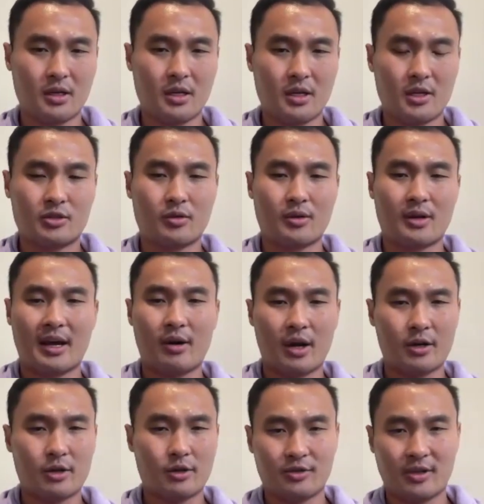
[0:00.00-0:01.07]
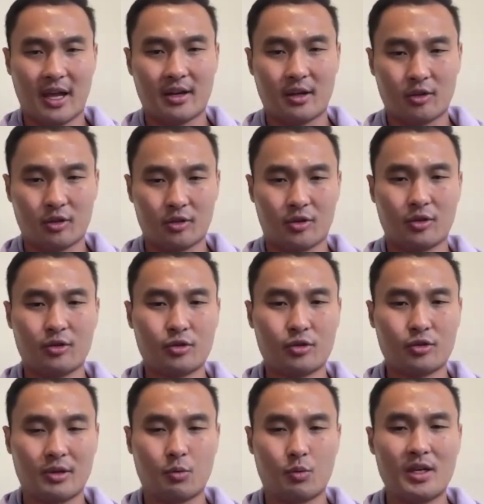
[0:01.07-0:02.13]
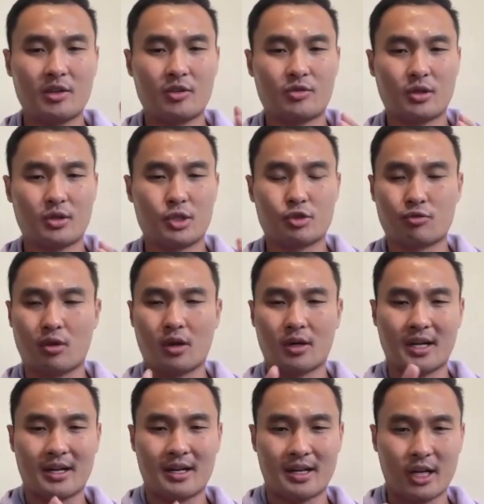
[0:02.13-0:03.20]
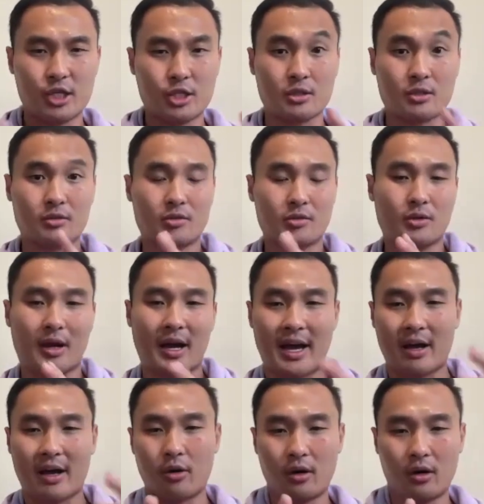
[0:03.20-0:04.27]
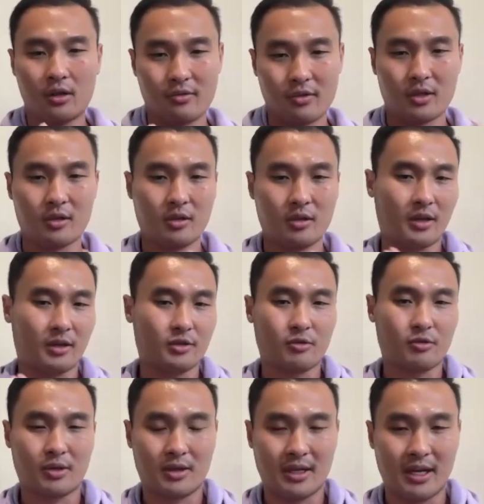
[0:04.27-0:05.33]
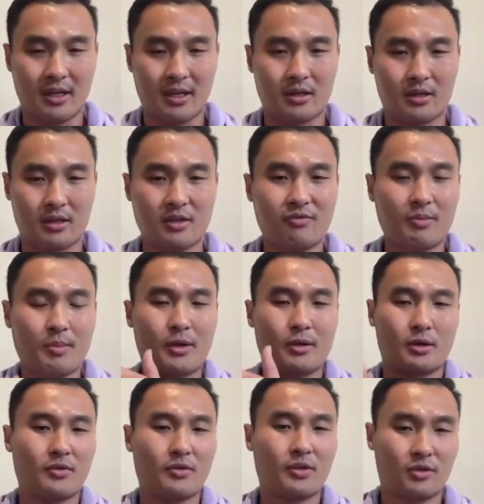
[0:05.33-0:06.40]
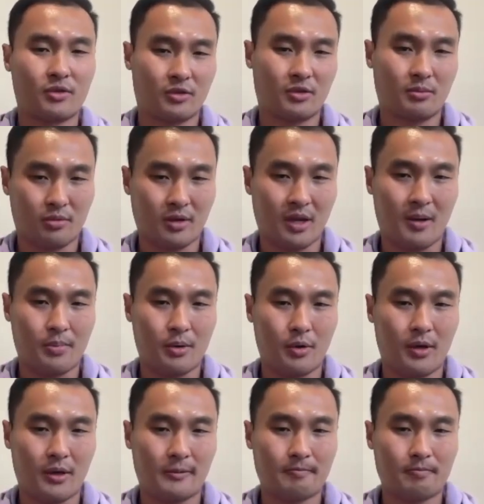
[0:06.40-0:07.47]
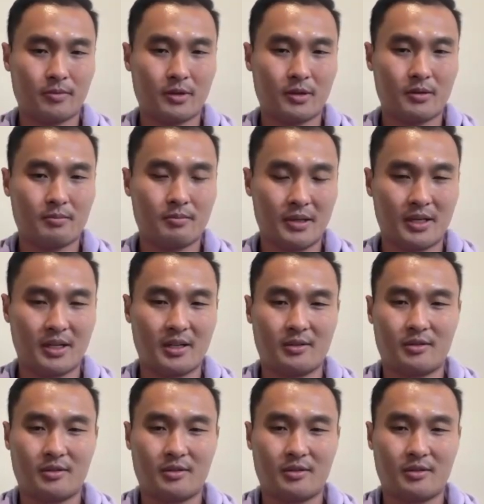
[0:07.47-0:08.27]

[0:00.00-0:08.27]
So now understanding this history, we can start to draw connections to how all of these things are related, just from a nervous system standpoint. Because